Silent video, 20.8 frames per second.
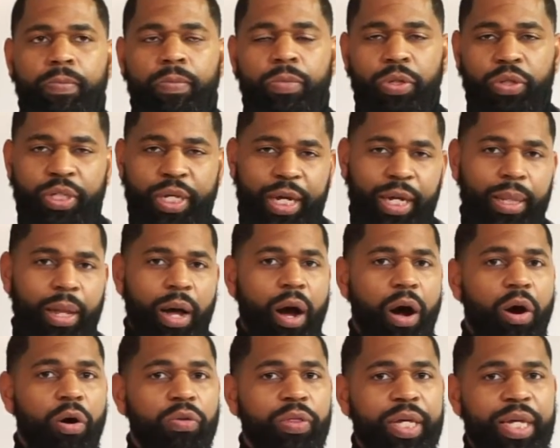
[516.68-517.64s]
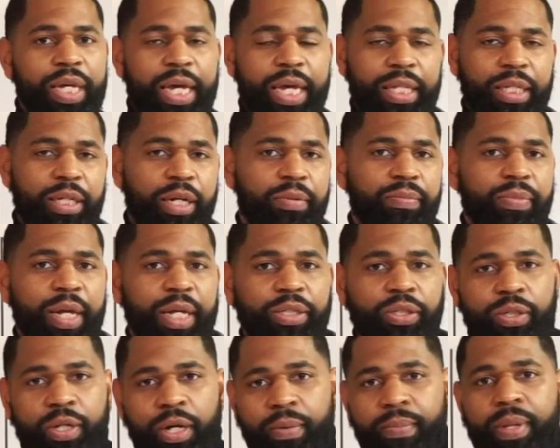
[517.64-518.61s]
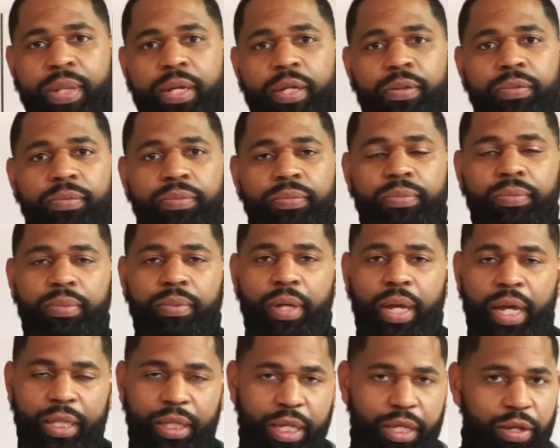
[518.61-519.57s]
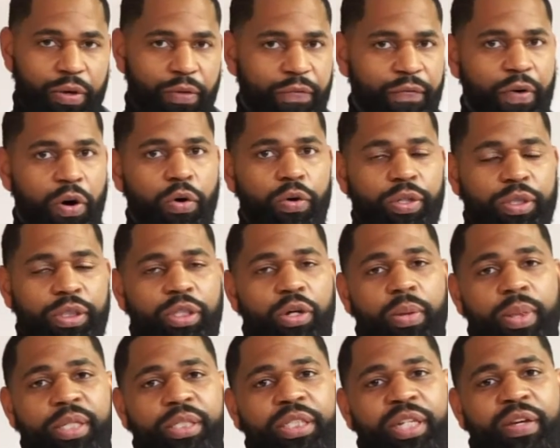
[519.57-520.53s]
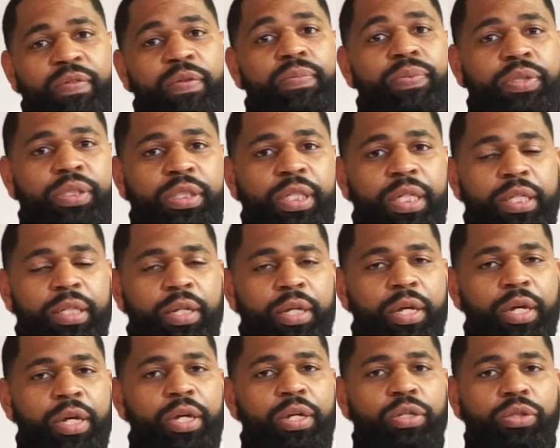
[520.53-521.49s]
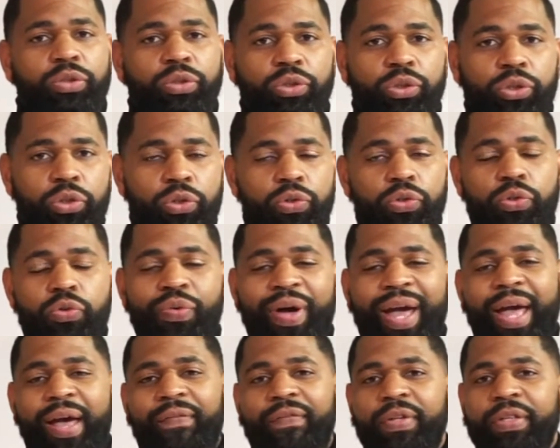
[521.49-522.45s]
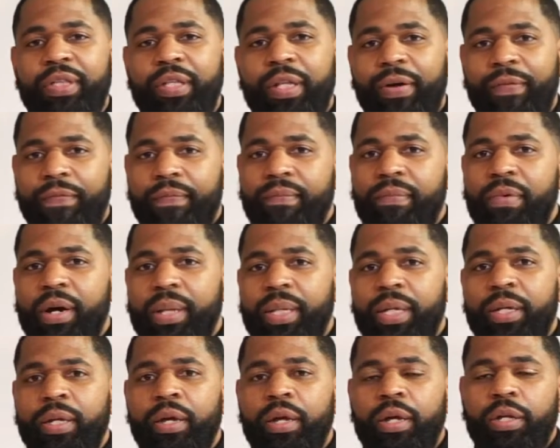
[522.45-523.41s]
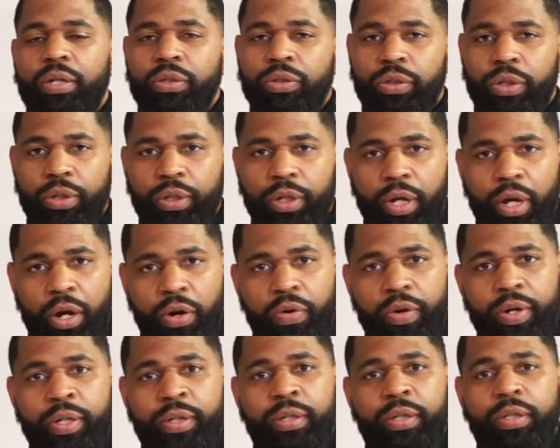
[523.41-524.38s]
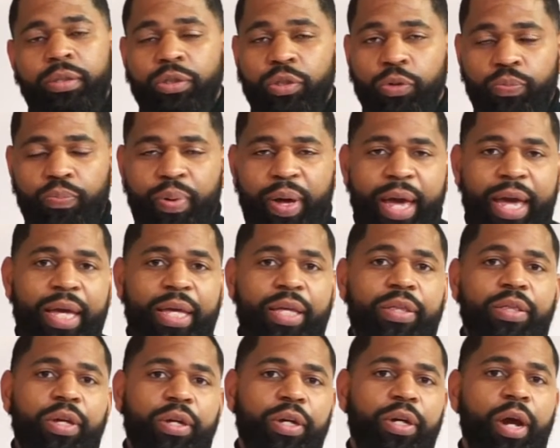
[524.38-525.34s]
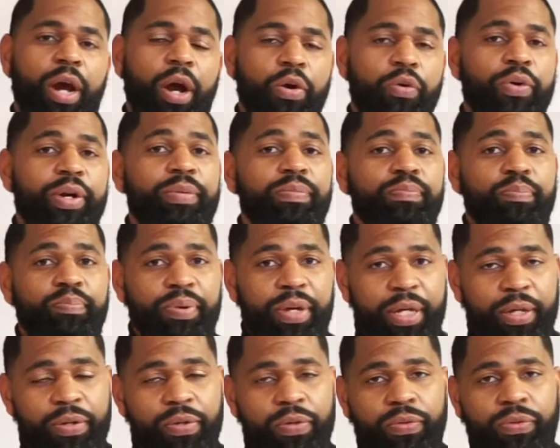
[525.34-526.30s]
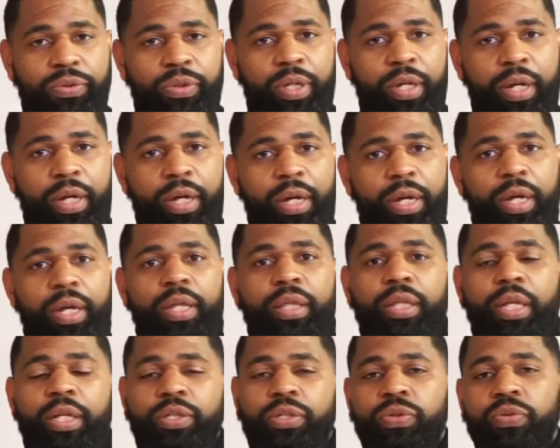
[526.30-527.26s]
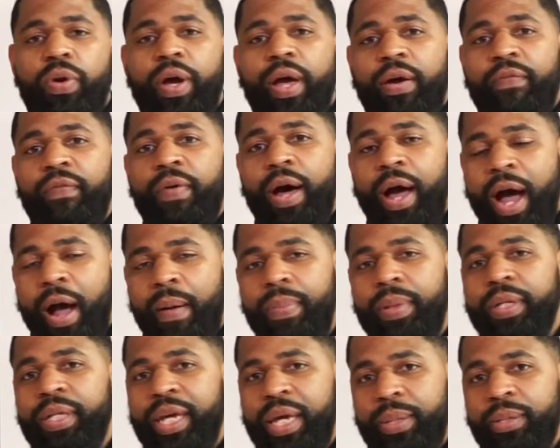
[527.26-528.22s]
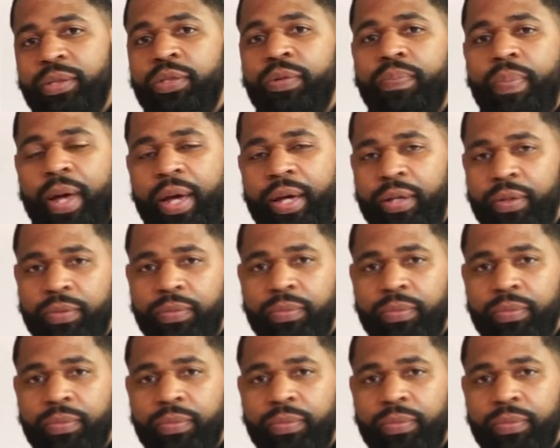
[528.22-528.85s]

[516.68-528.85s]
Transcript: you're taking all the income that you're coming in, and then you're focusing on the 70%. Do you have enough money to current to pay the current bills that you have obligated to pay.